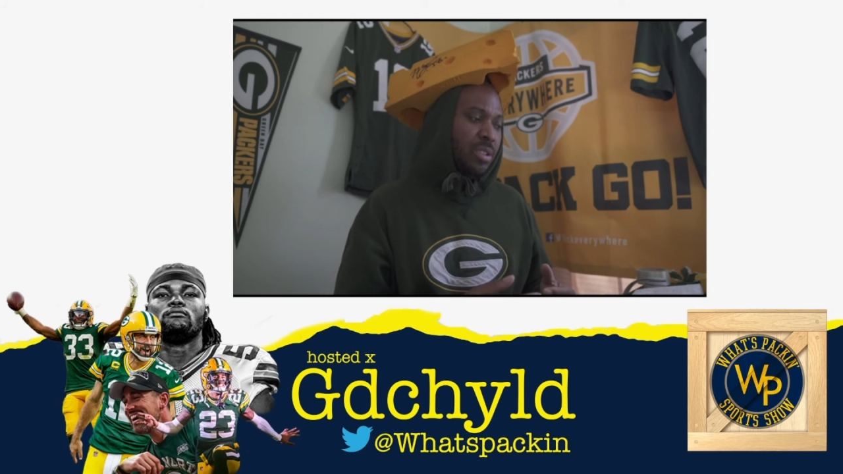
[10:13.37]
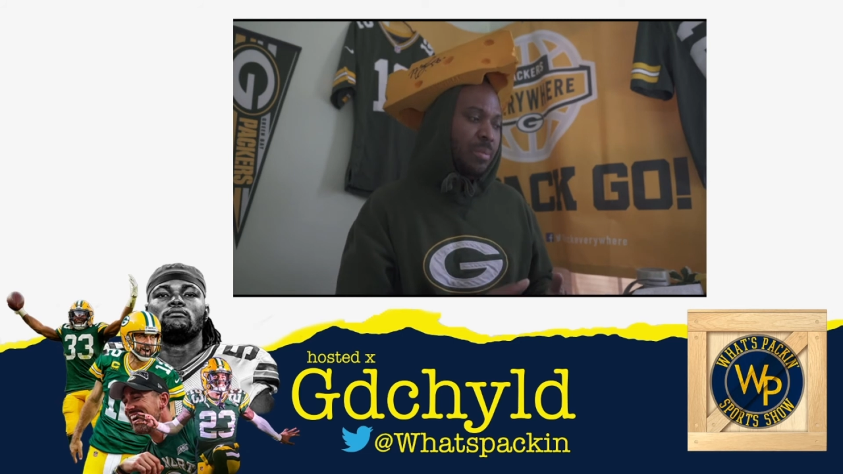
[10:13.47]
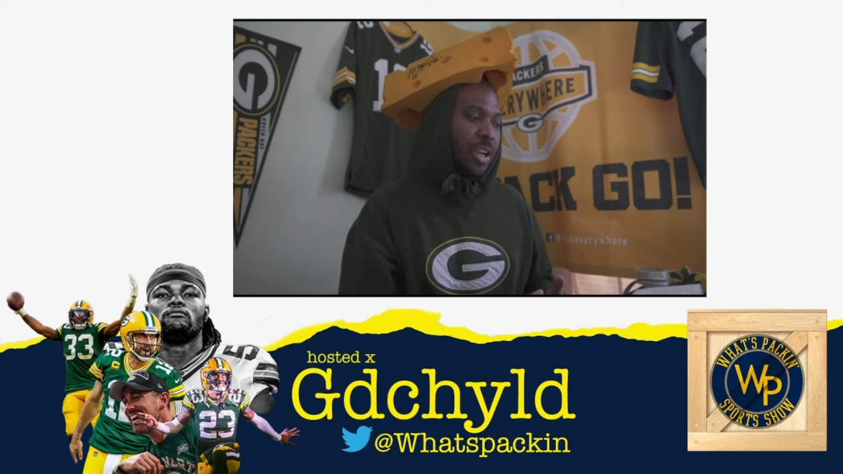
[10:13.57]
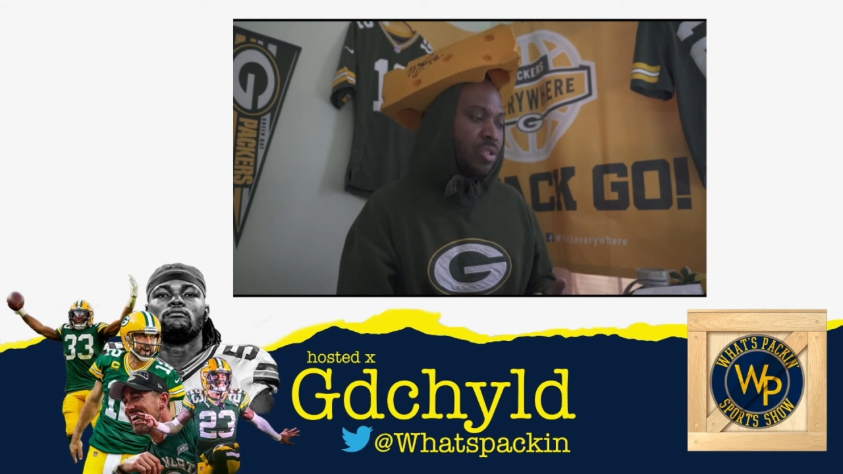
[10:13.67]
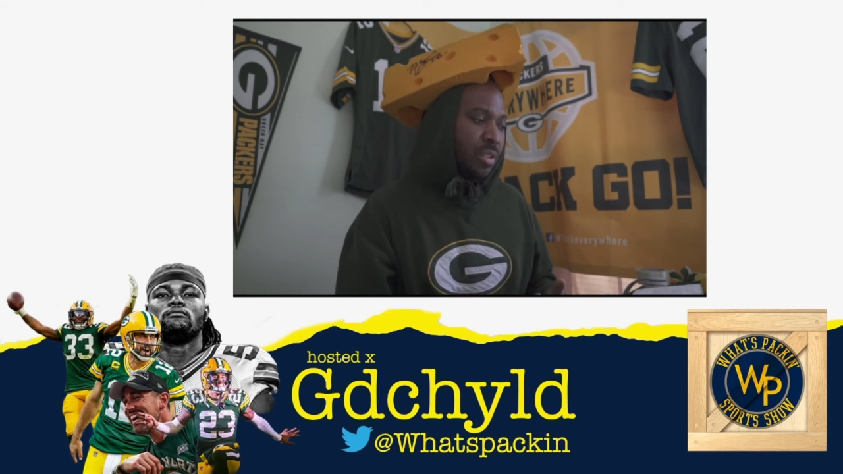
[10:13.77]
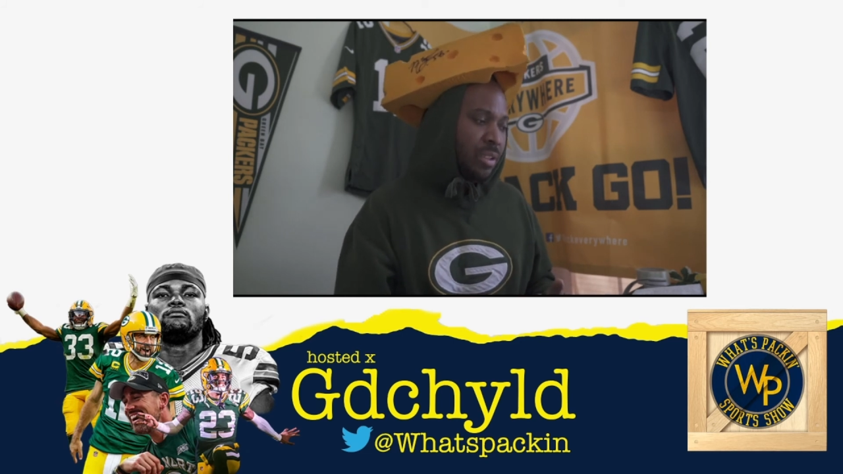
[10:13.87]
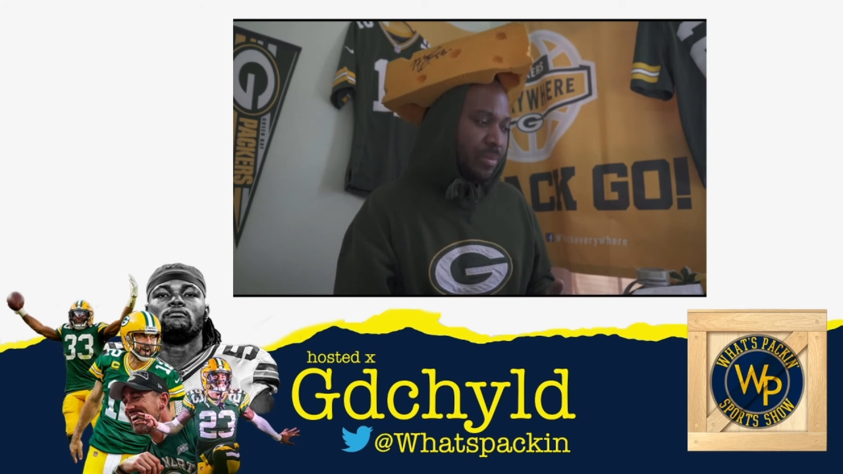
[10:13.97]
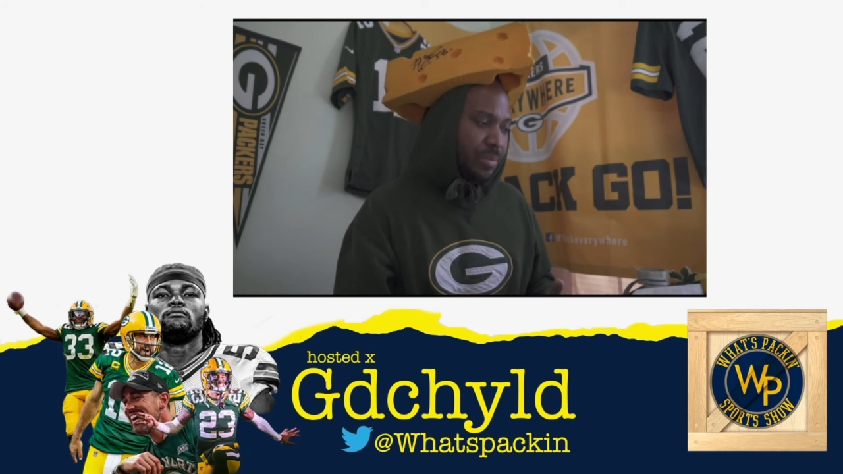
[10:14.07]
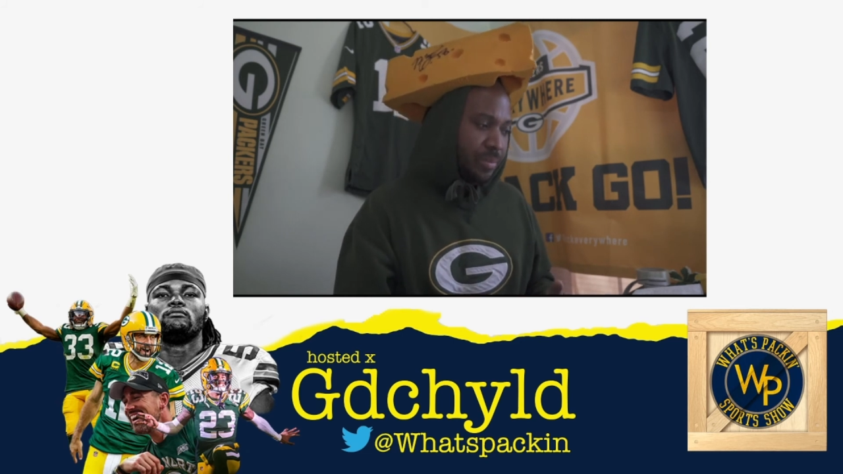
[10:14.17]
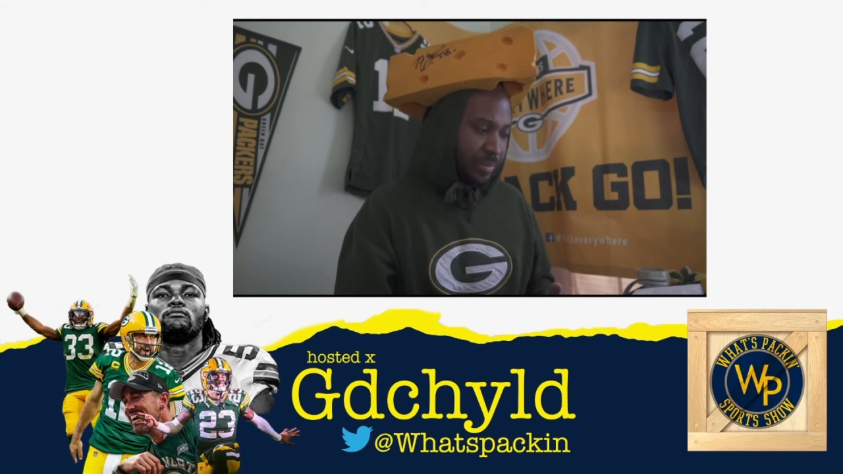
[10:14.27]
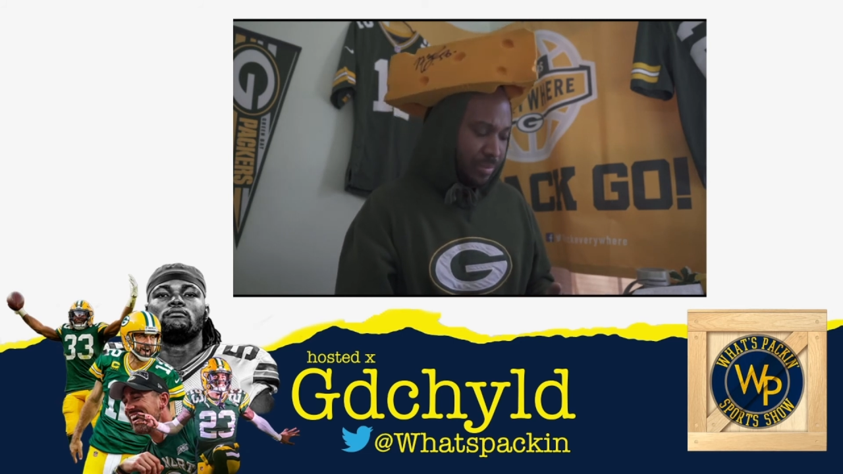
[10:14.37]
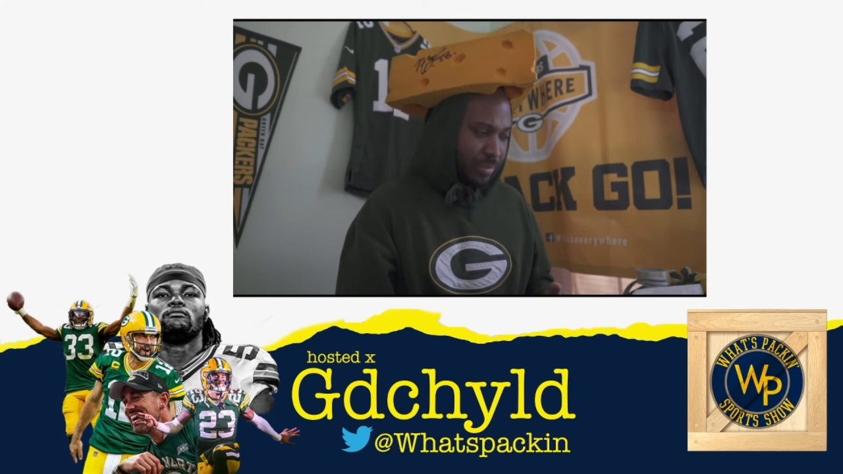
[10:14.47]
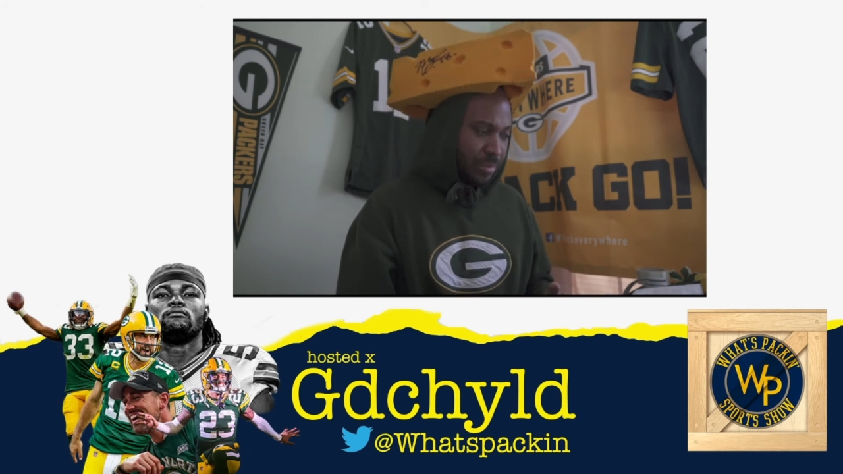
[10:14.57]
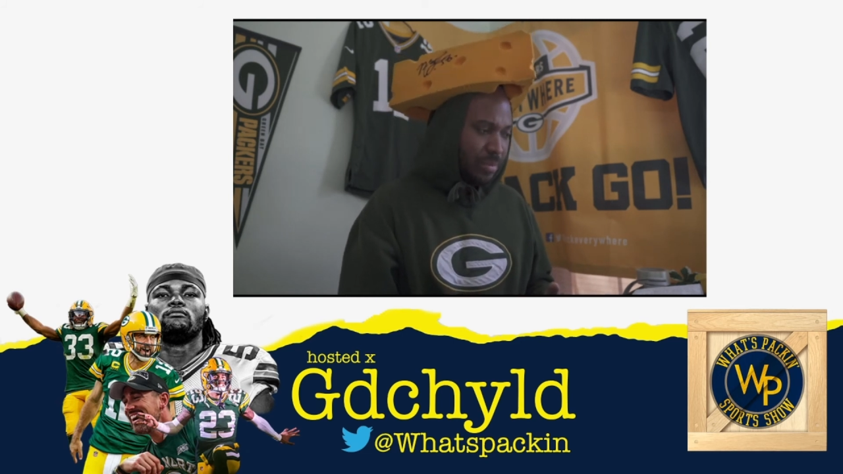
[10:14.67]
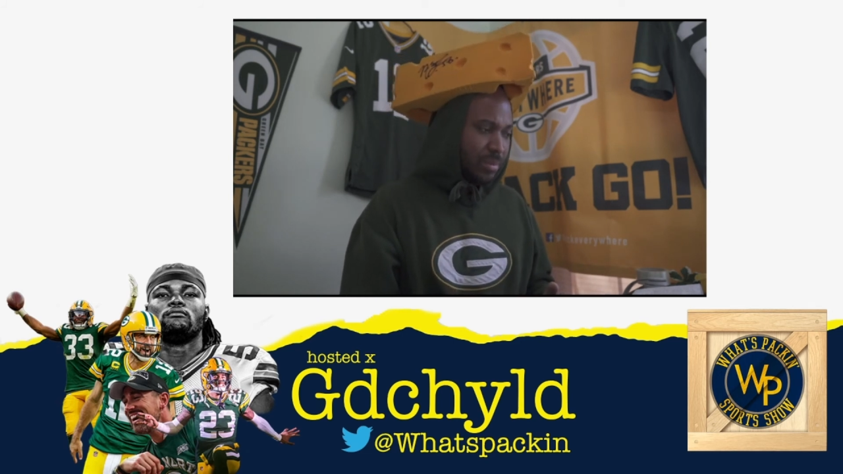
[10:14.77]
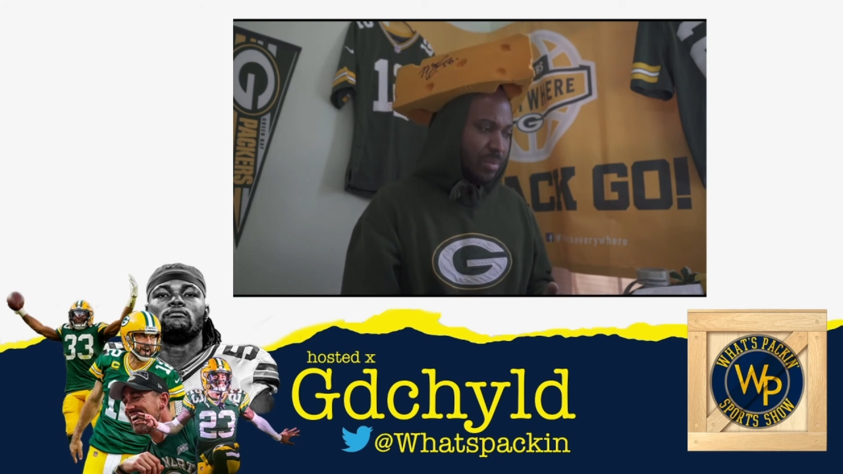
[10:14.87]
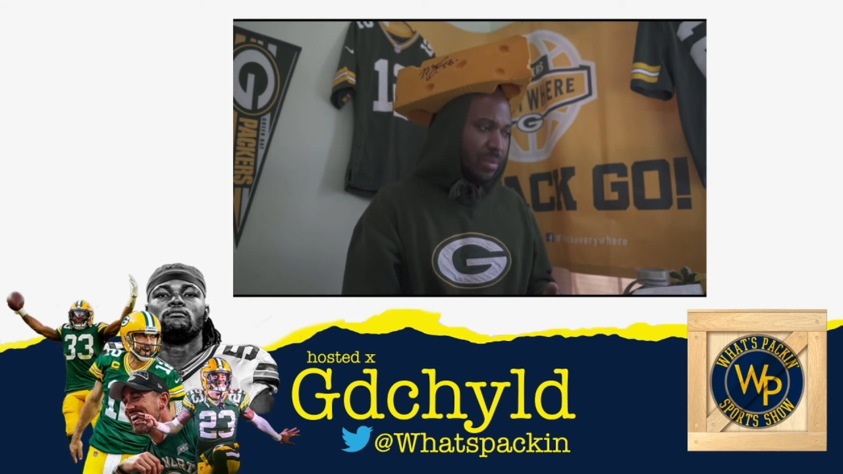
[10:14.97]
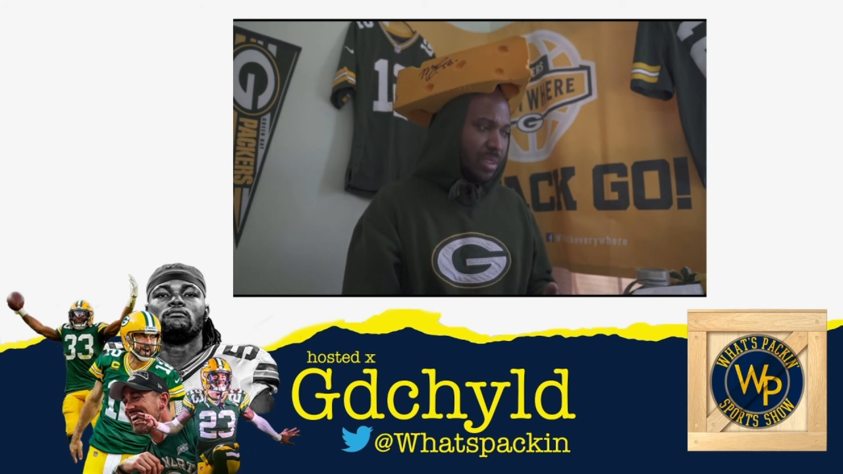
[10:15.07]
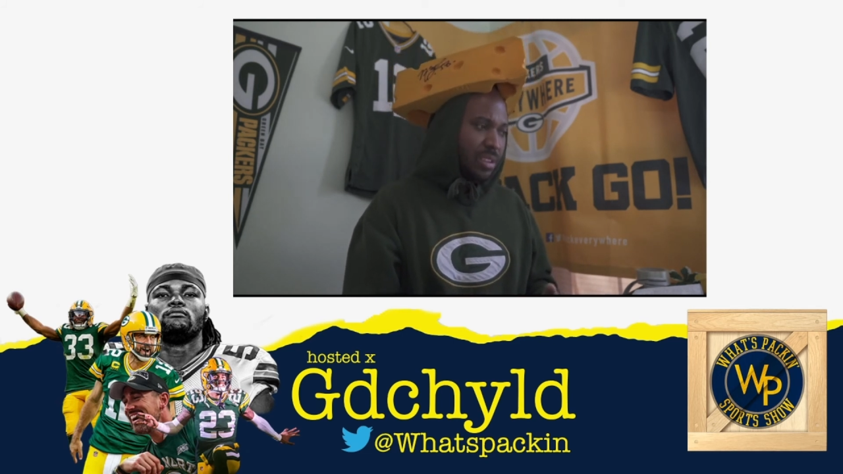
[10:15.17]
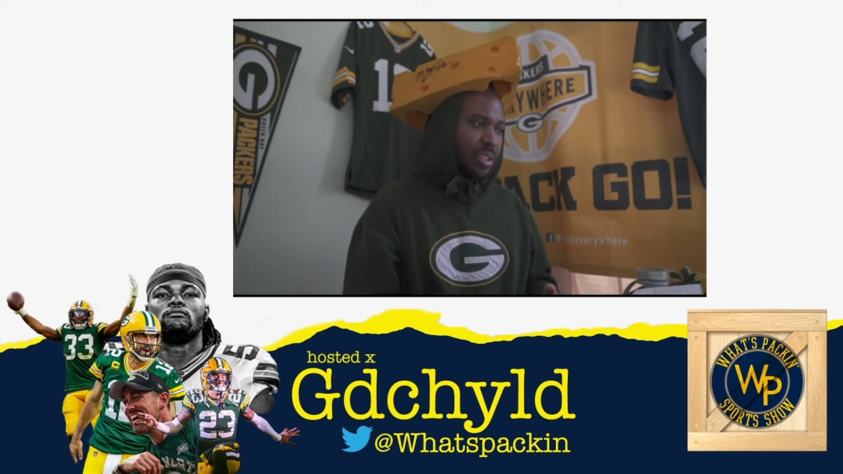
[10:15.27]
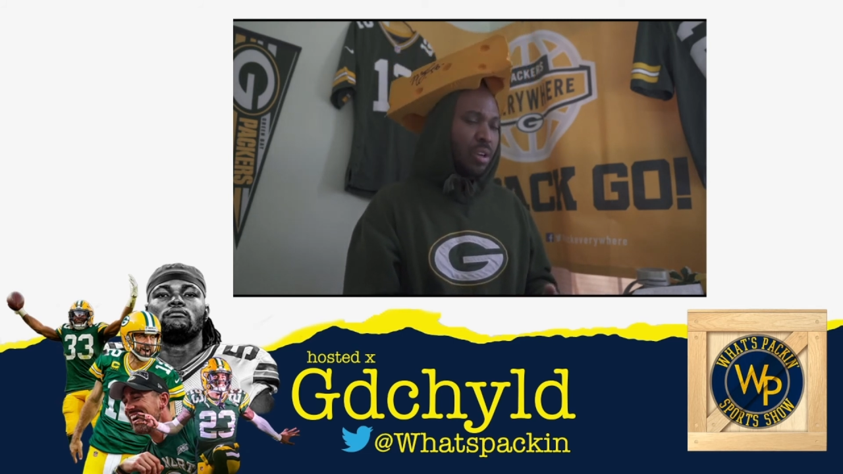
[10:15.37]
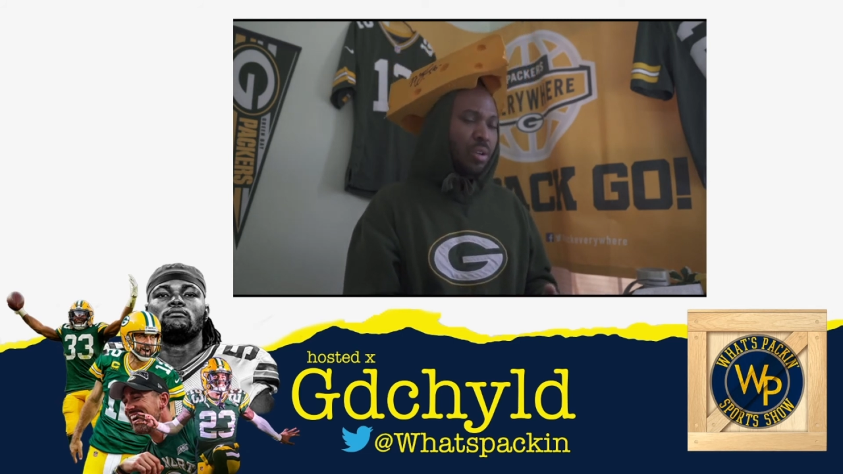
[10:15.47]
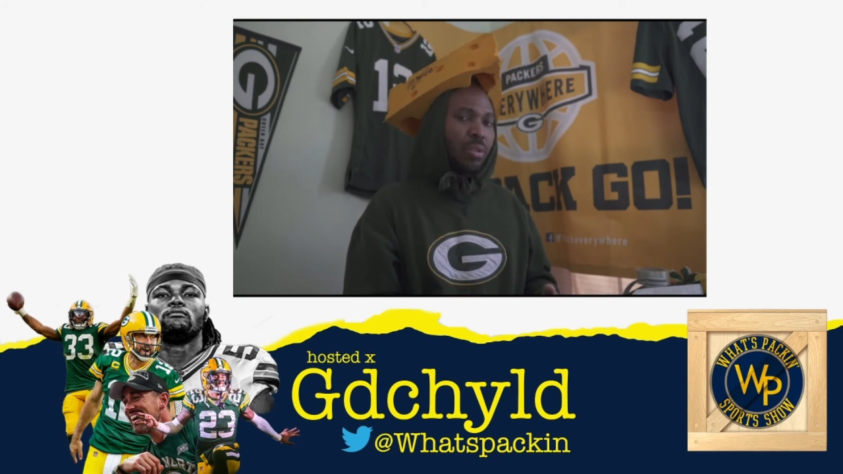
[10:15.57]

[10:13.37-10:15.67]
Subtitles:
injuries. So